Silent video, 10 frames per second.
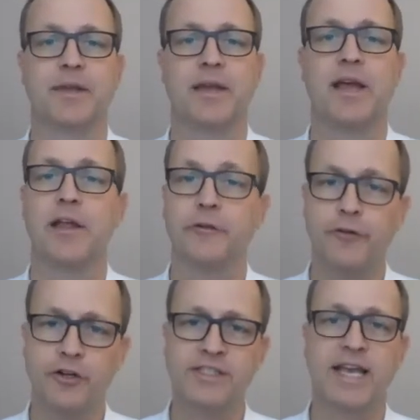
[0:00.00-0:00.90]
In the
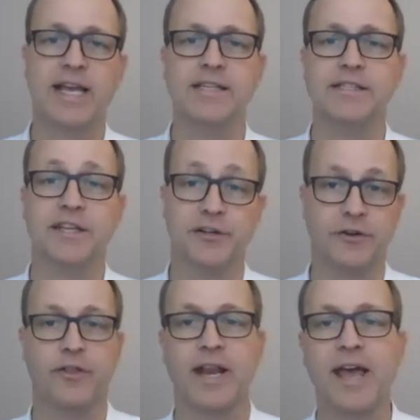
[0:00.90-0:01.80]
first case, here
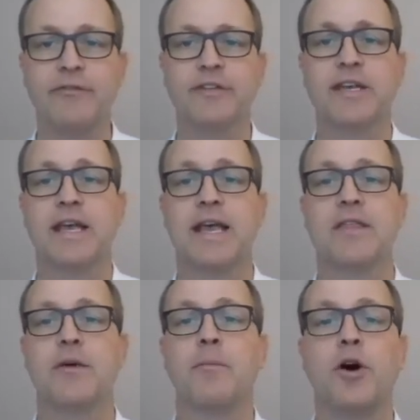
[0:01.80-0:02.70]
on the left,
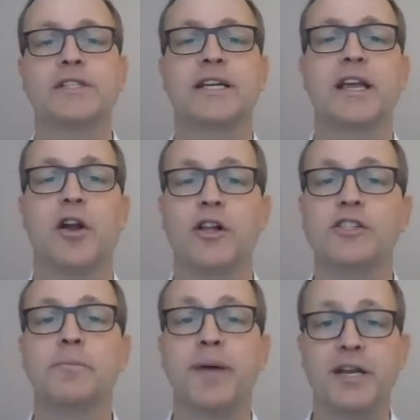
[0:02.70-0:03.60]
the mortar can also
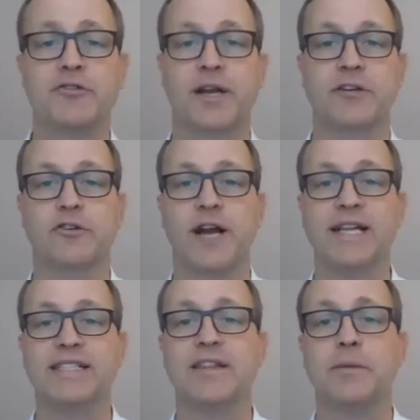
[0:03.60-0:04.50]
penetrate
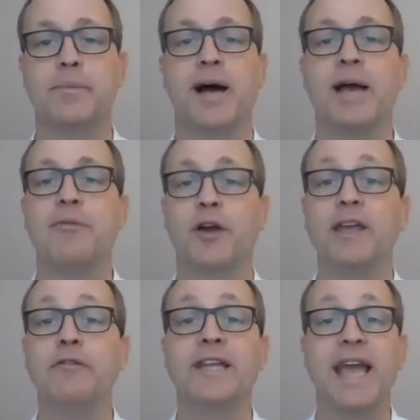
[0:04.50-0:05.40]
cracks in the pipe or
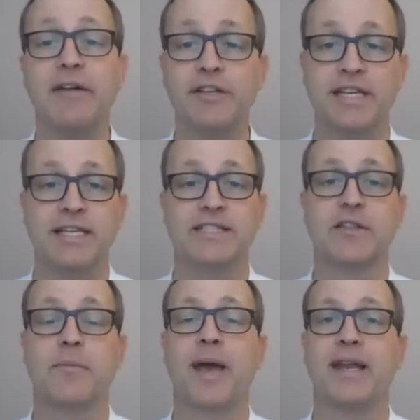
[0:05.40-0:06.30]
even cavities in the
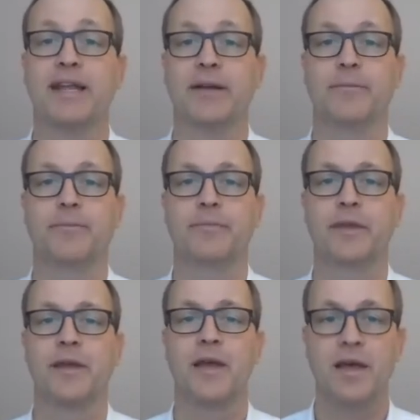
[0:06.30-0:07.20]
bedding.
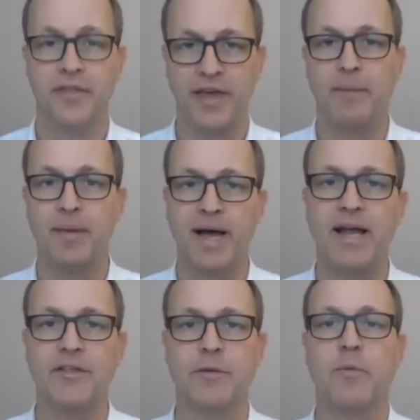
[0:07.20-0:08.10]
Thereby,
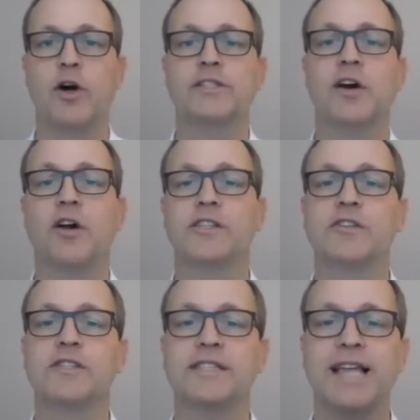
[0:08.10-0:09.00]
the mortar also
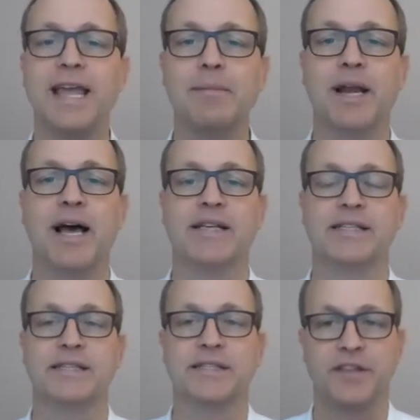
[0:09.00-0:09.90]

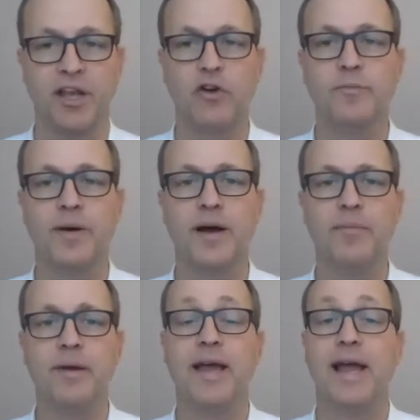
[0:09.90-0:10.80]
stabilizes the old
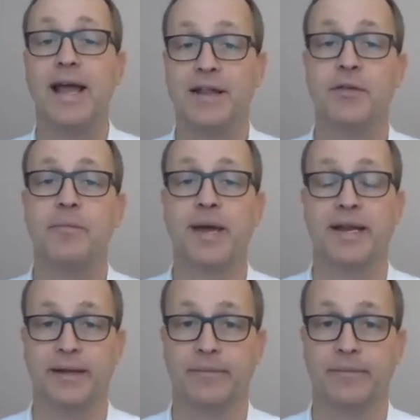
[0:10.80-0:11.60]
pipe and the bedding.